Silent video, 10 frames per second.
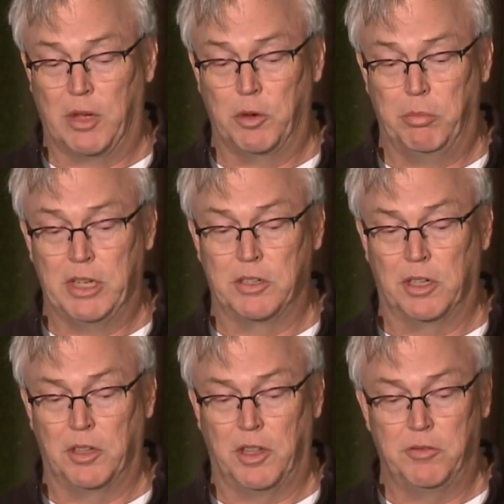but
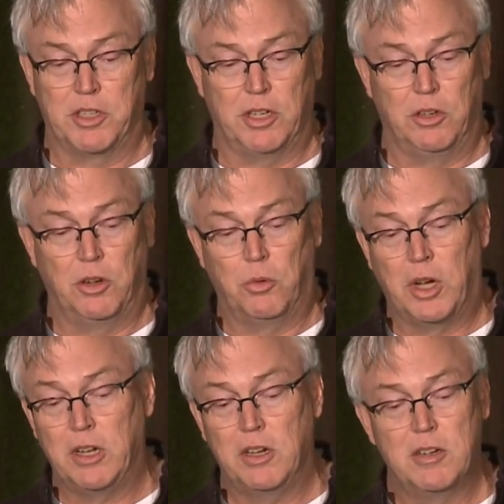basically they've said, you know
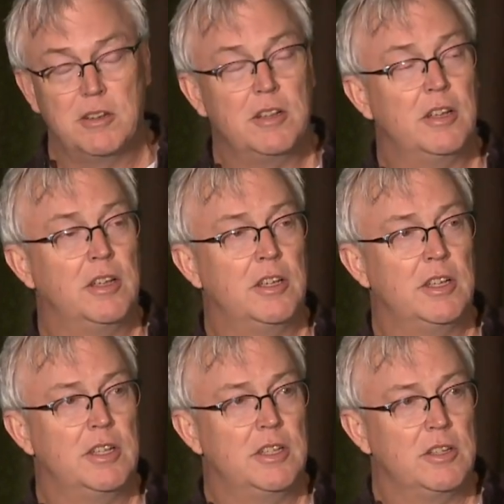what?
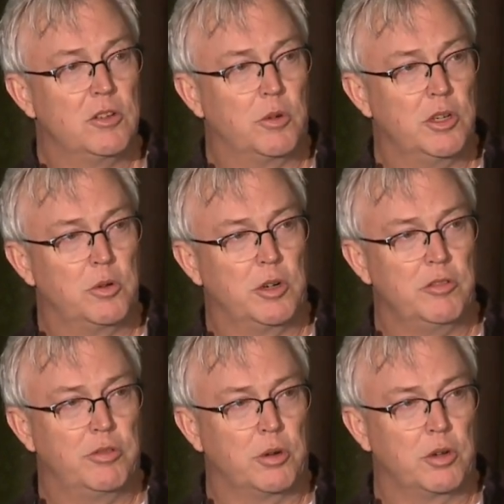
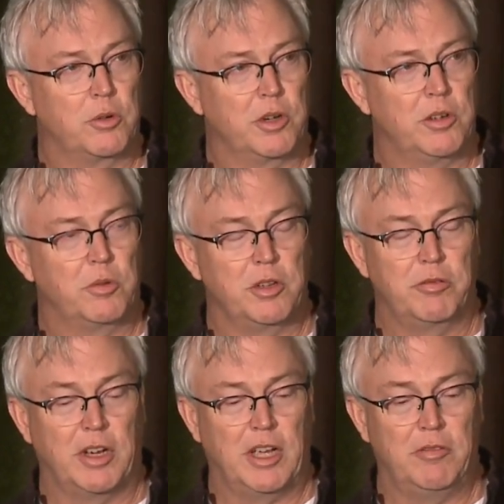2024,
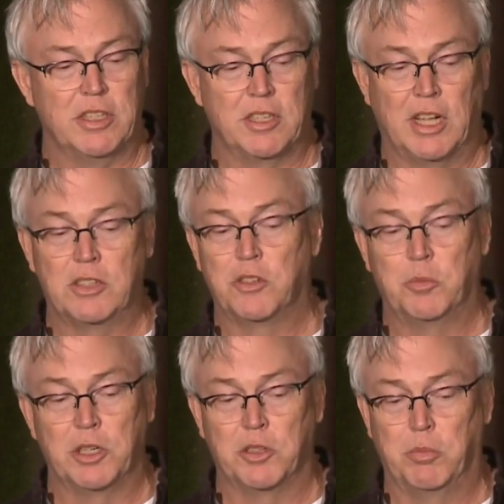2025 is not so
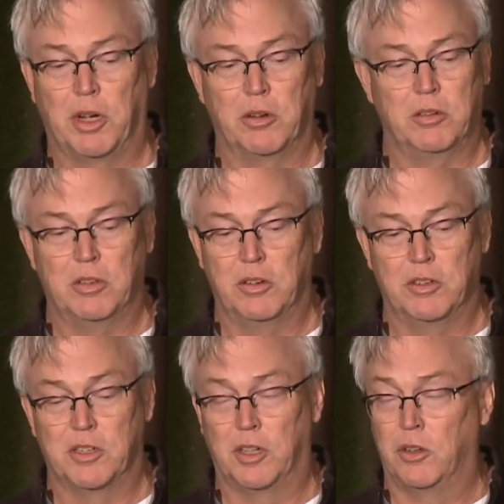much about
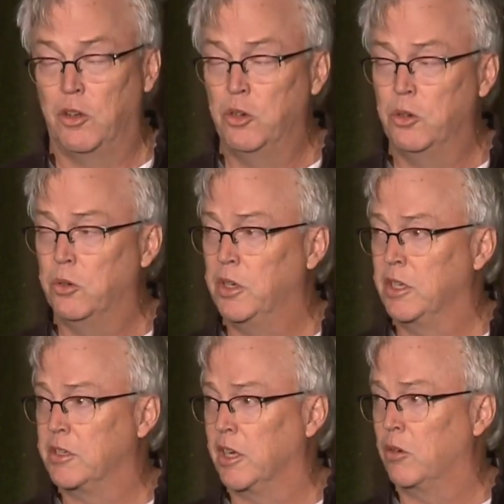selling new.
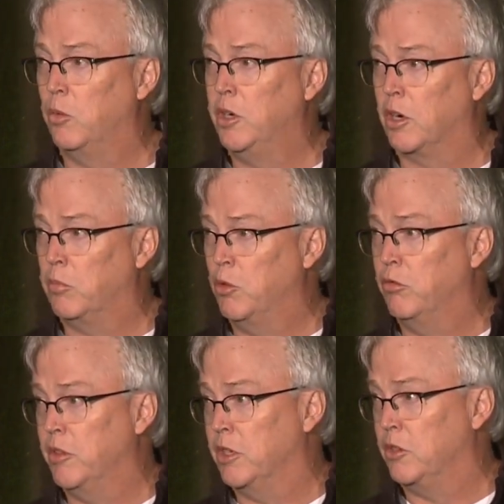It's like, we are
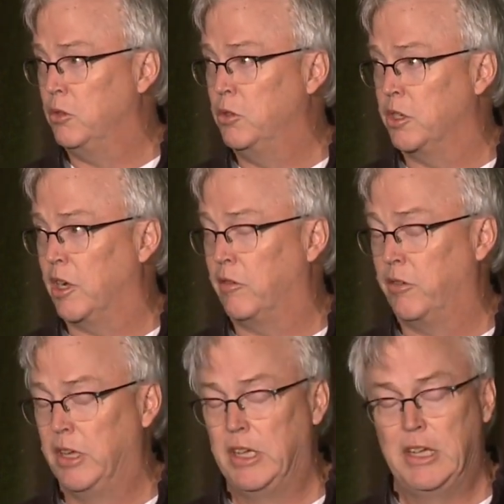moving this used stuff.
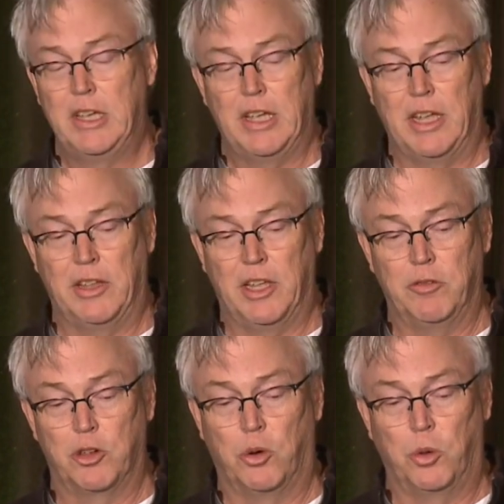And
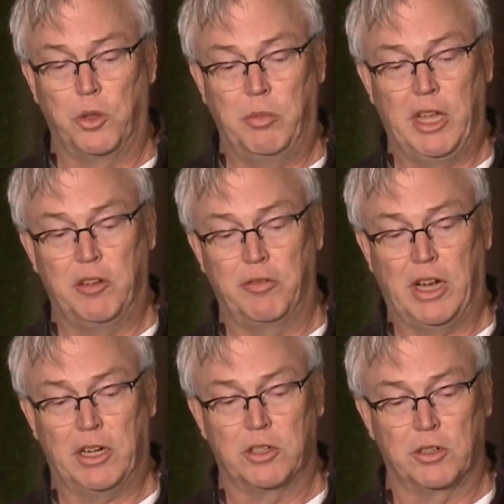they've told the
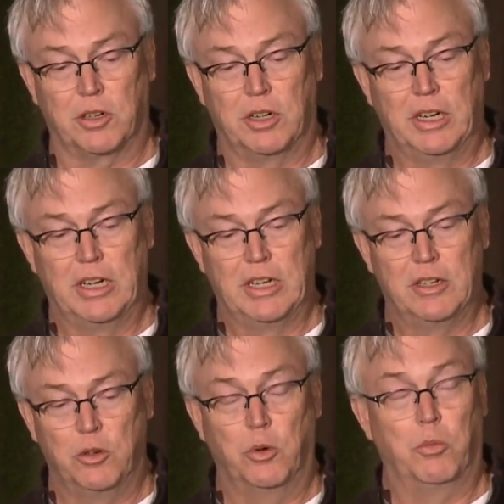manufacturer,
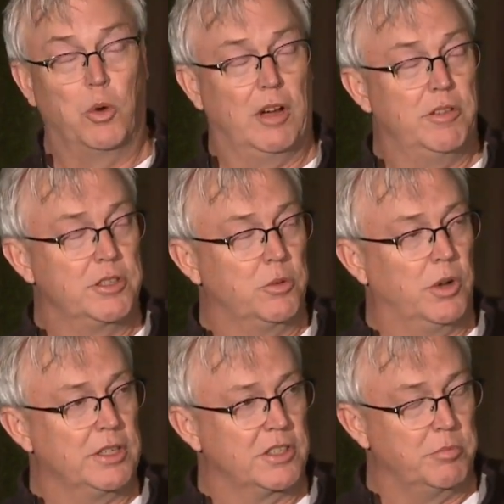who obviously
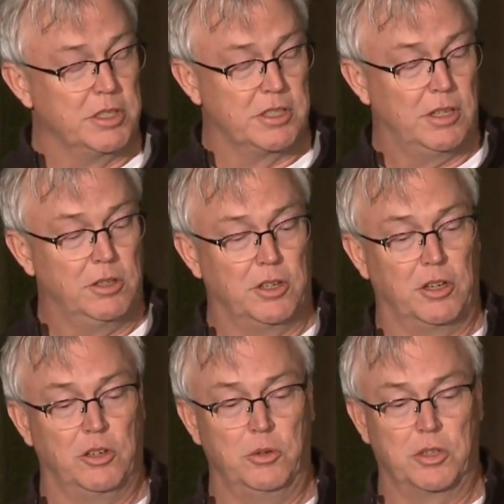wants them to sell a ton
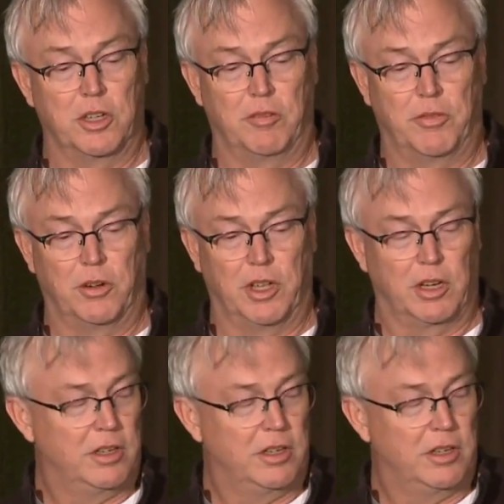of new stuff, they're like,